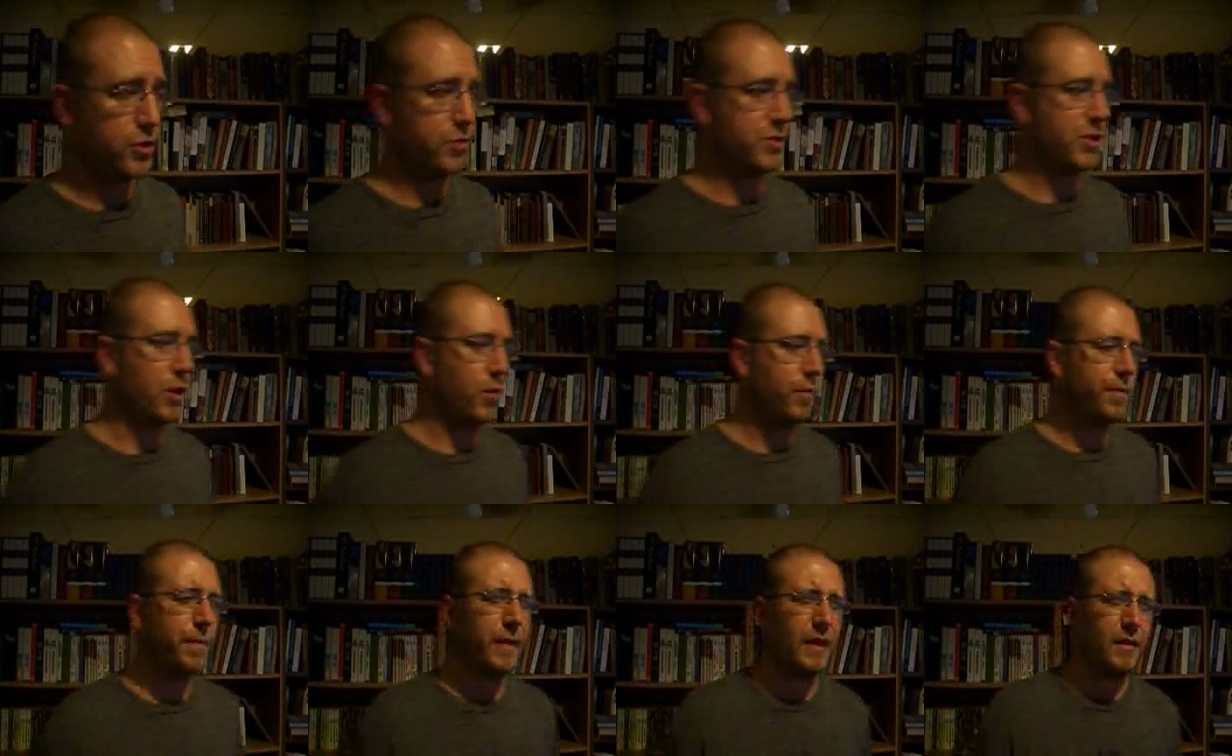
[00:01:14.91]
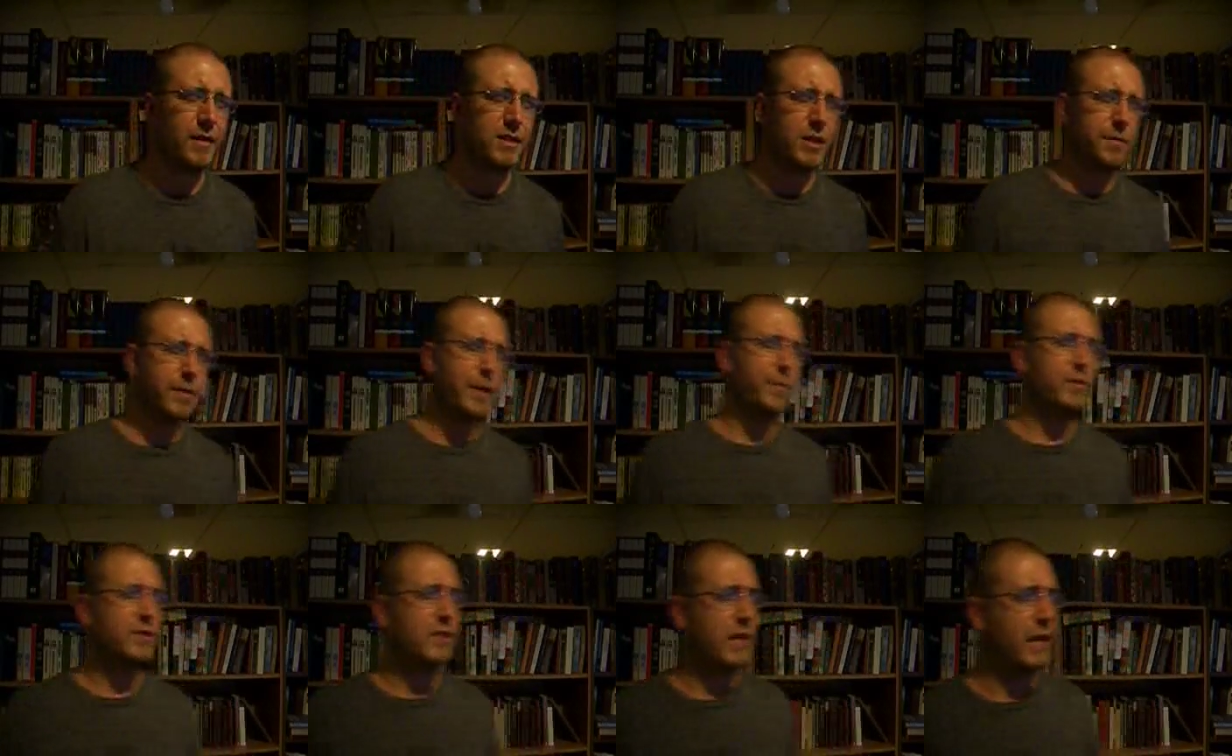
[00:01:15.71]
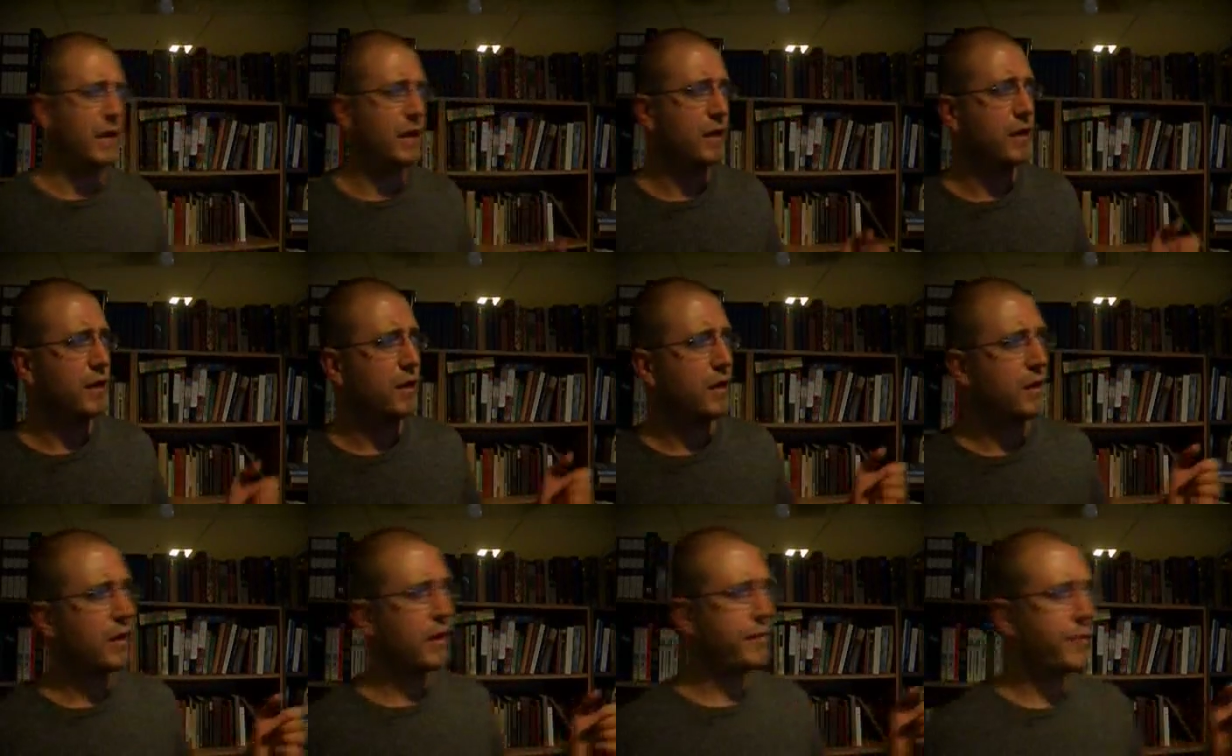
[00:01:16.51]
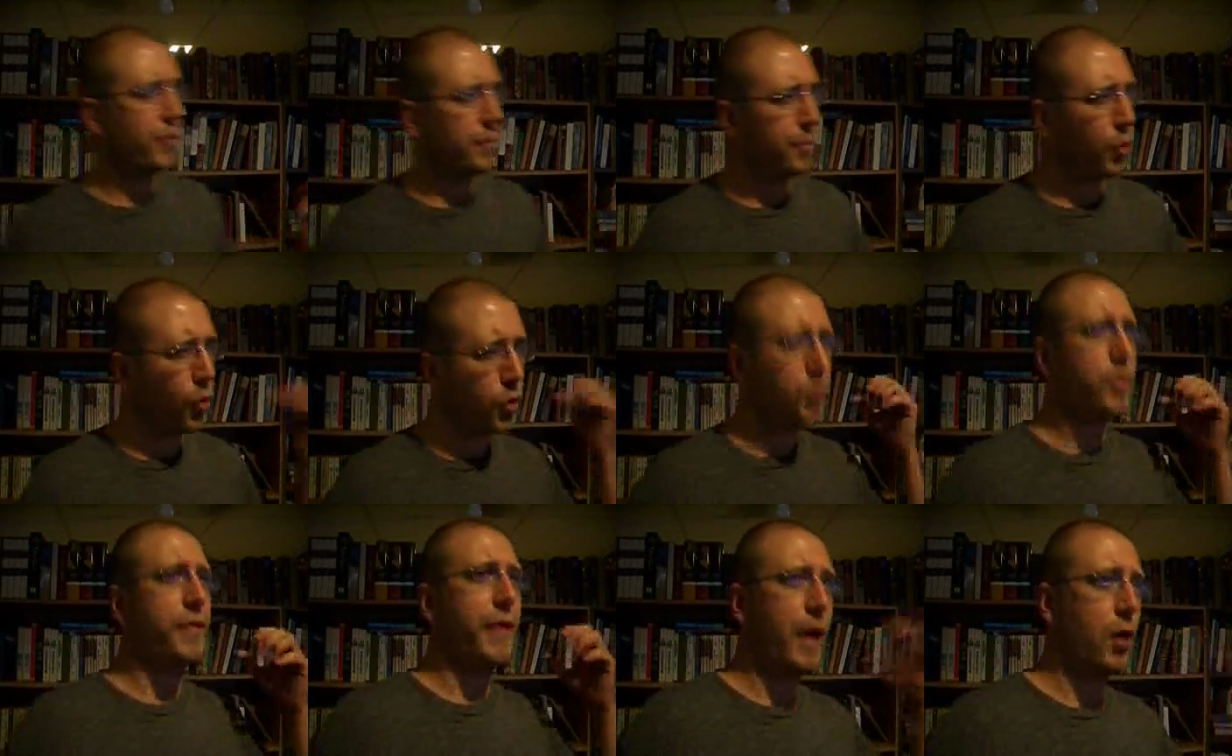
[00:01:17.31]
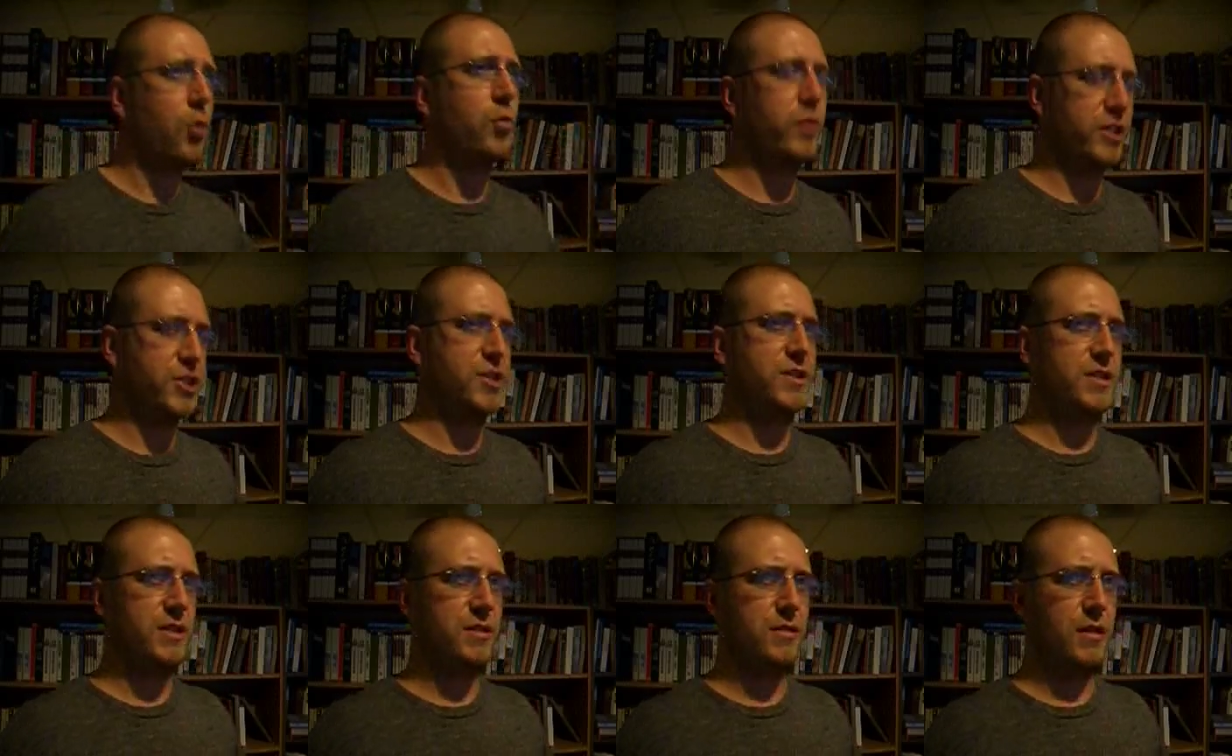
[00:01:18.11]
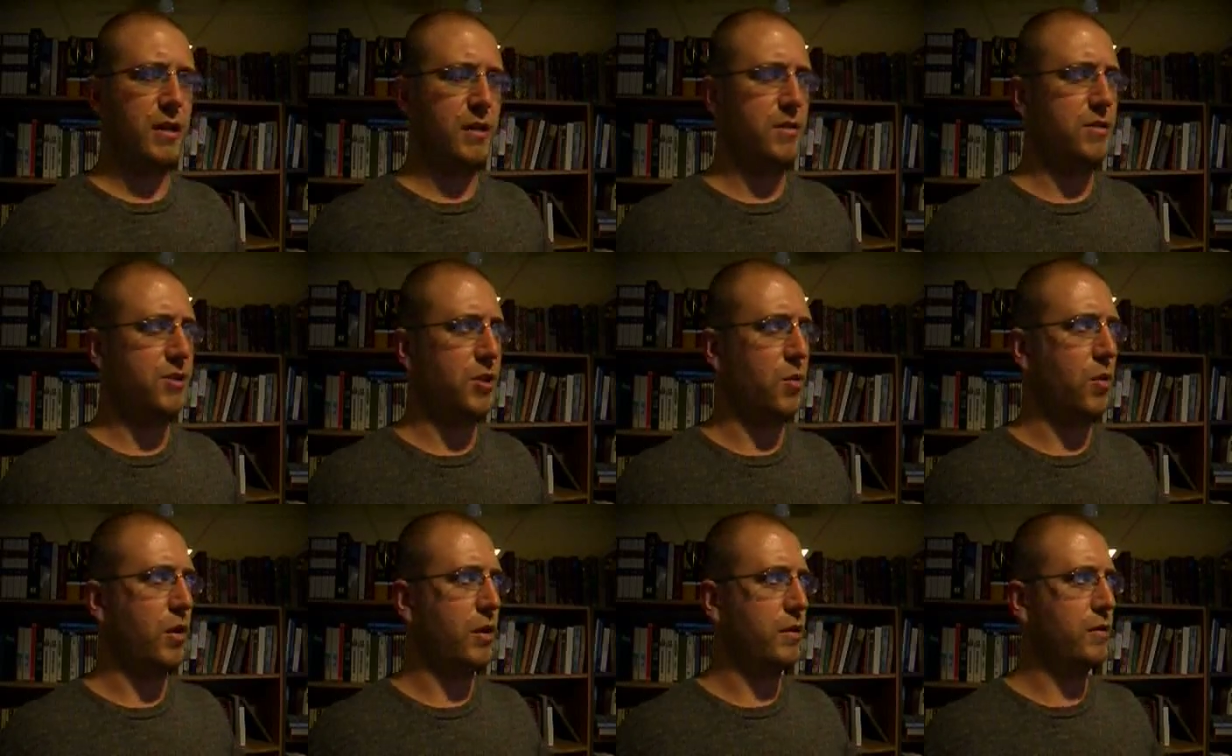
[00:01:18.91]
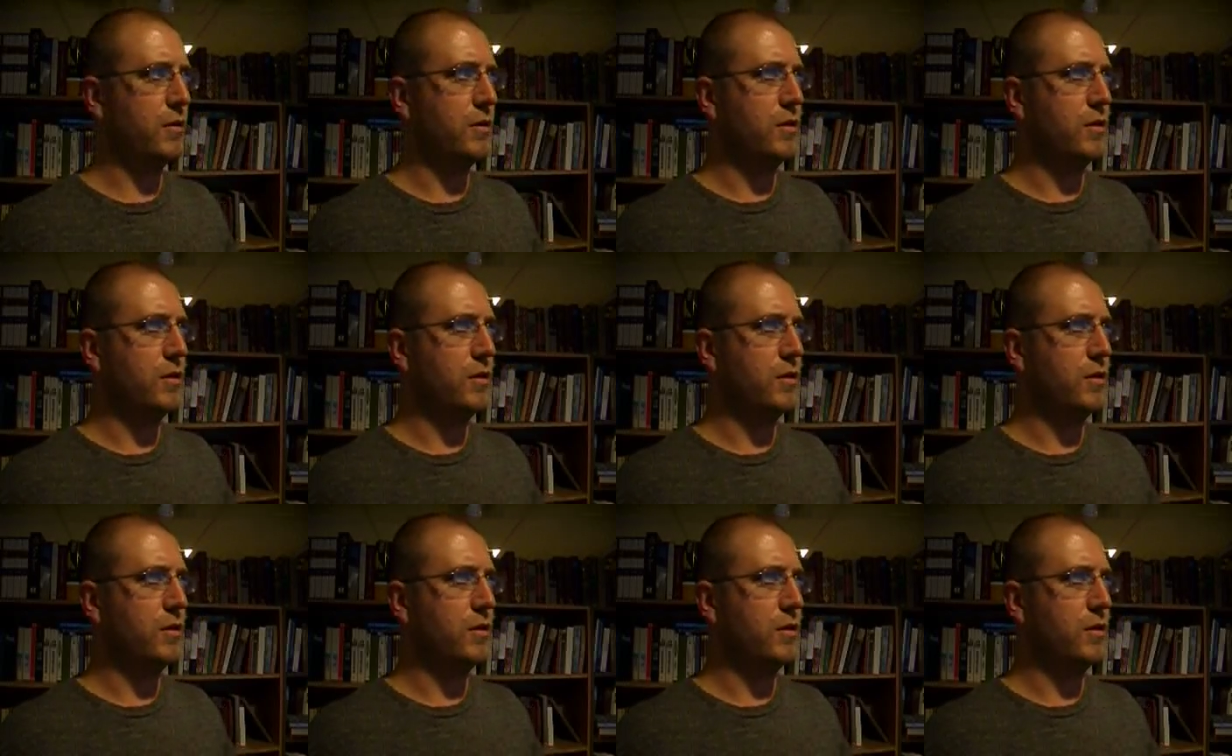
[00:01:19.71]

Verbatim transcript: So, some people say, if you're born without riches and, and so on,